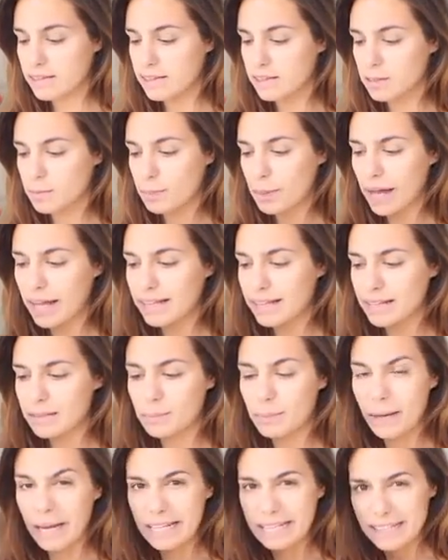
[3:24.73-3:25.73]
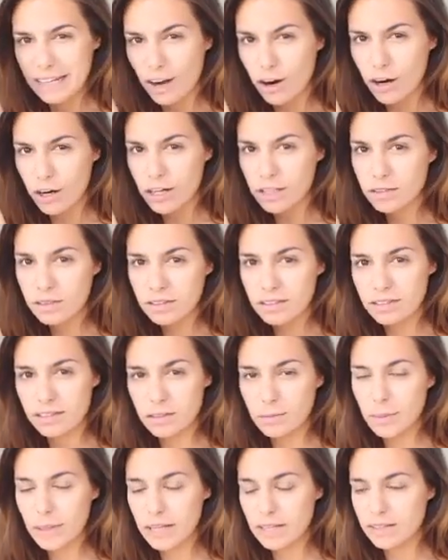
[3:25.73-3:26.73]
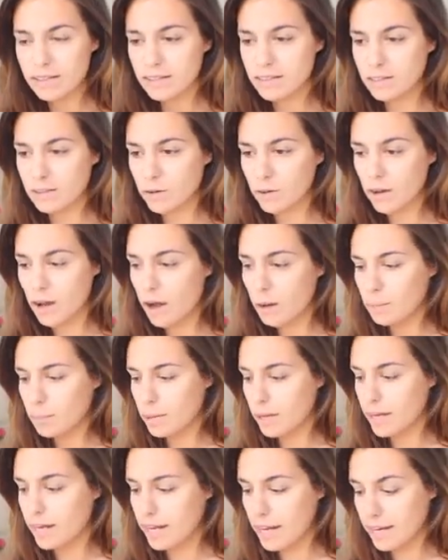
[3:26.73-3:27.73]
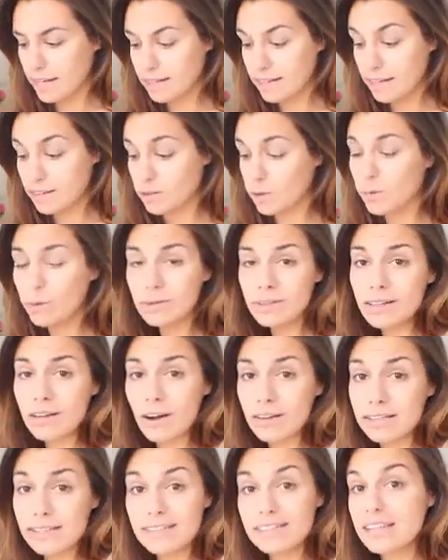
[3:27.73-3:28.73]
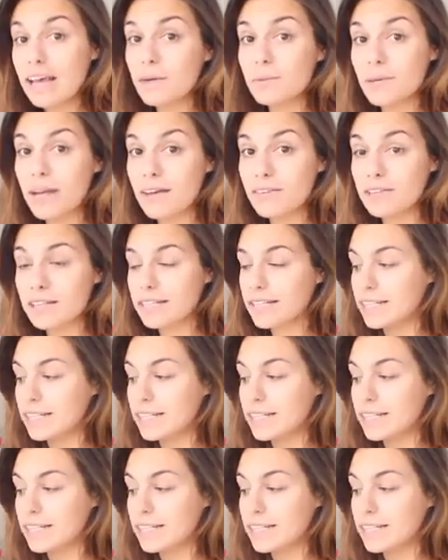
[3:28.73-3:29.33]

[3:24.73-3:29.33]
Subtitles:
this palette by Tarte just because it's so compact and it has all the colors I would ever